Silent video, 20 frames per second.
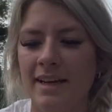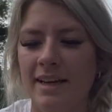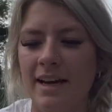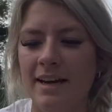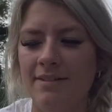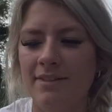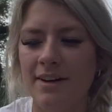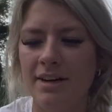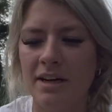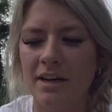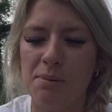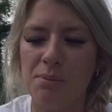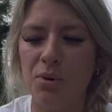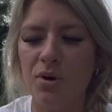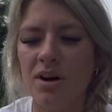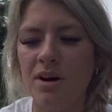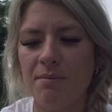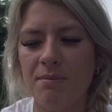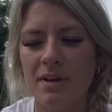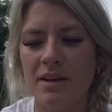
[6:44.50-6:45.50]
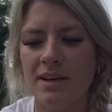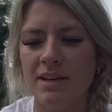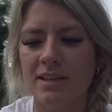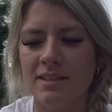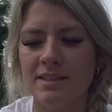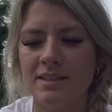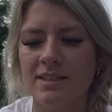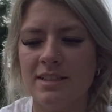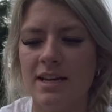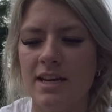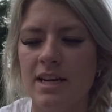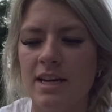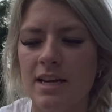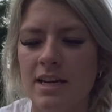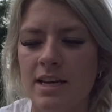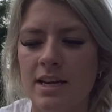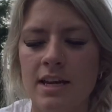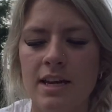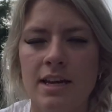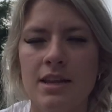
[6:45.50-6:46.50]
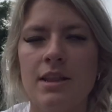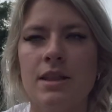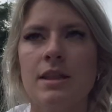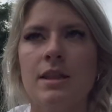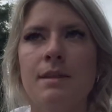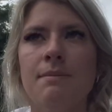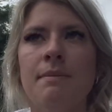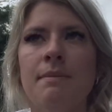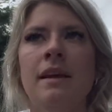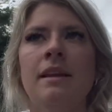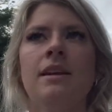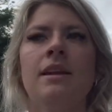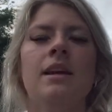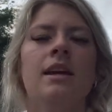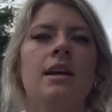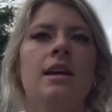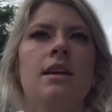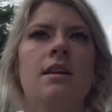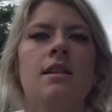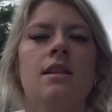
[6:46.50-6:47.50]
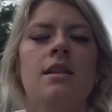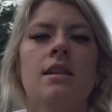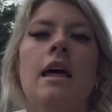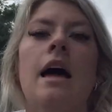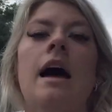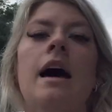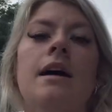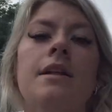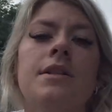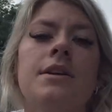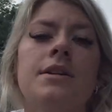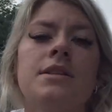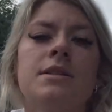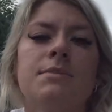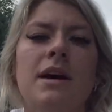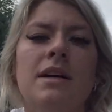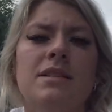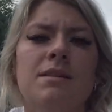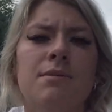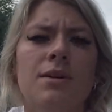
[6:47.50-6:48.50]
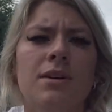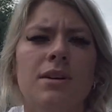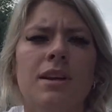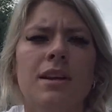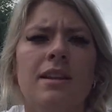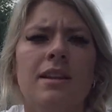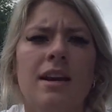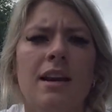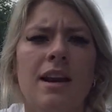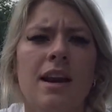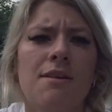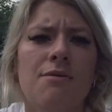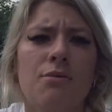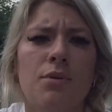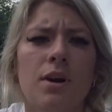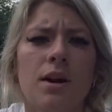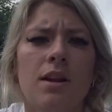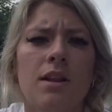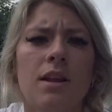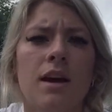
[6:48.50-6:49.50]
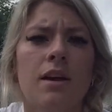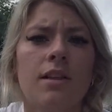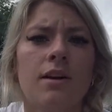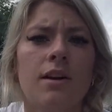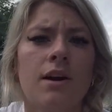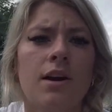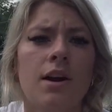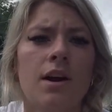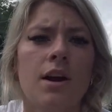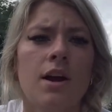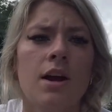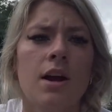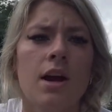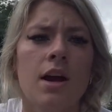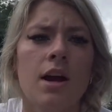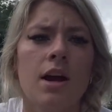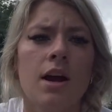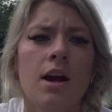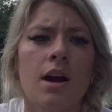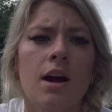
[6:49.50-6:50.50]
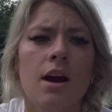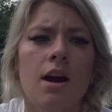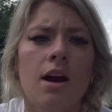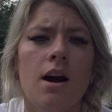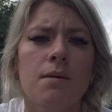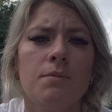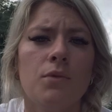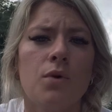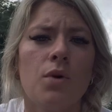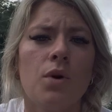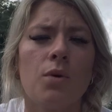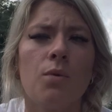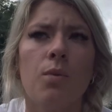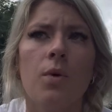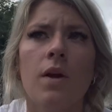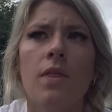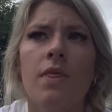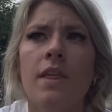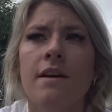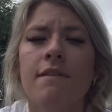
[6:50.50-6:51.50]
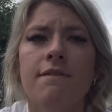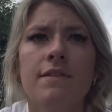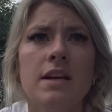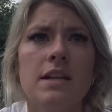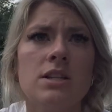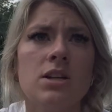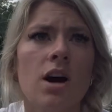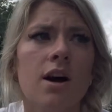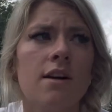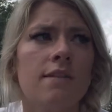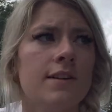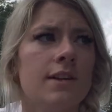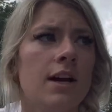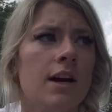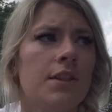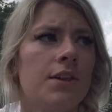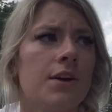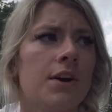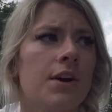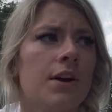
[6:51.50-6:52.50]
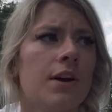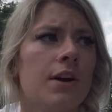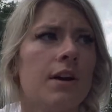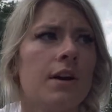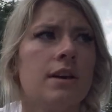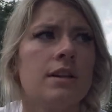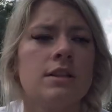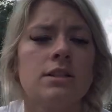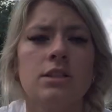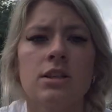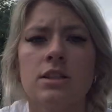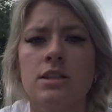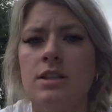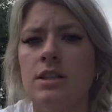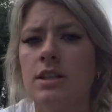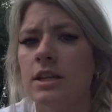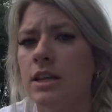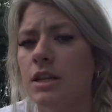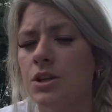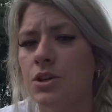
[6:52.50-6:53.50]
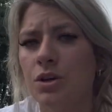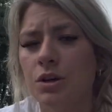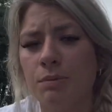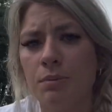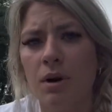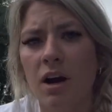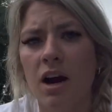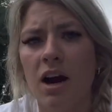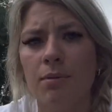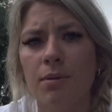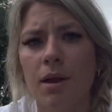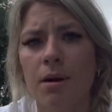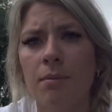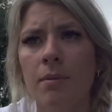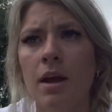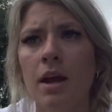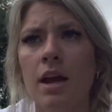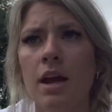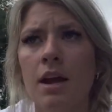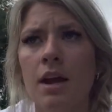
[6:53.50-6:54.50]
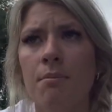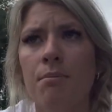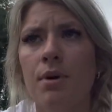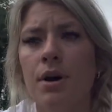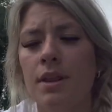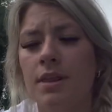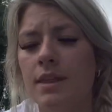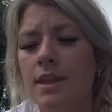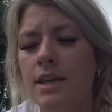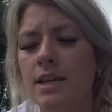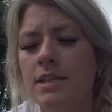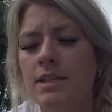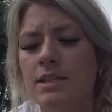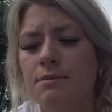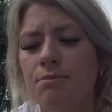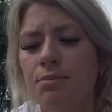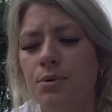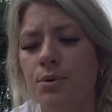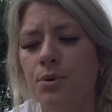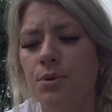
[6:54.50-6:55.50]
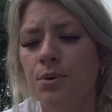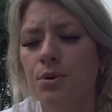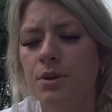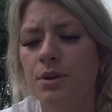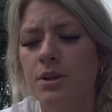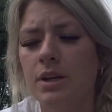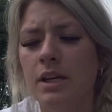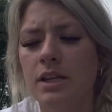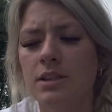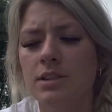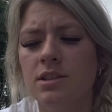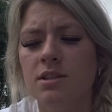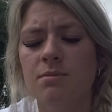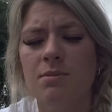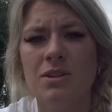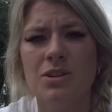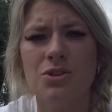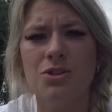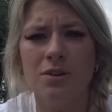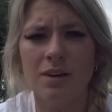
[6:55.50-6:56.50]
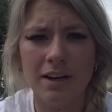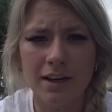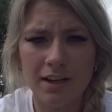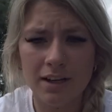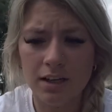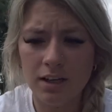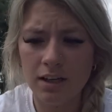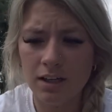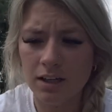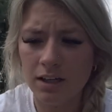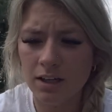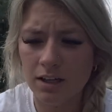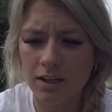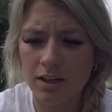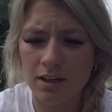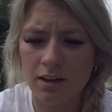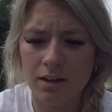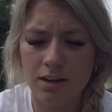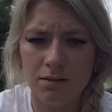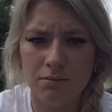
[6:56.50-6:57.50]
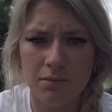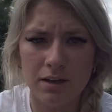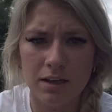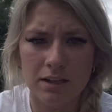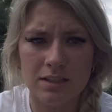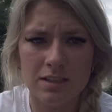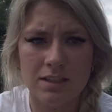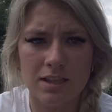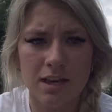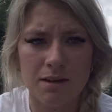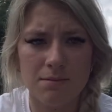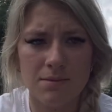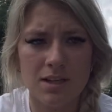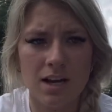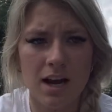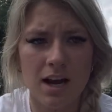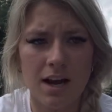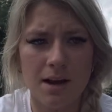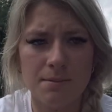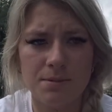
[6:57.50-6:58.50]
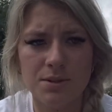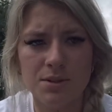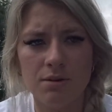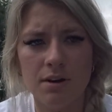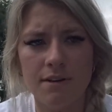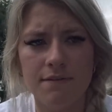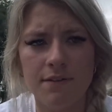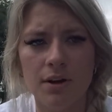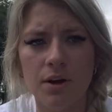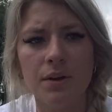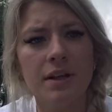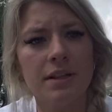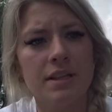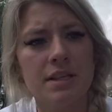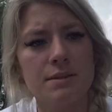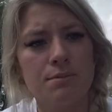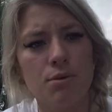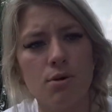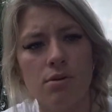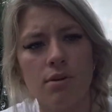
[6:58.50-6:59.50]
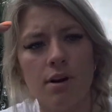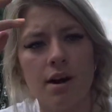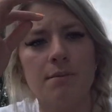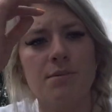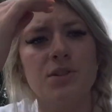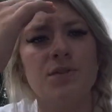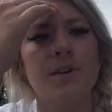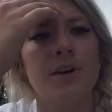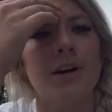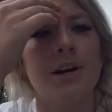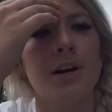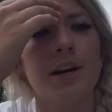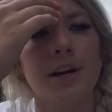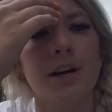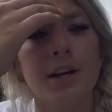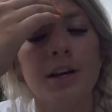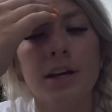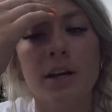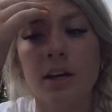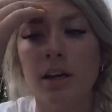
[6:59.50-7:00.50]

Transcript: find it important because mainly that there's a possibility they could have one or the other, or one that feeds off the other and starts to lead into a problem, but these both need to be treated at the same time. So I felt like this program was very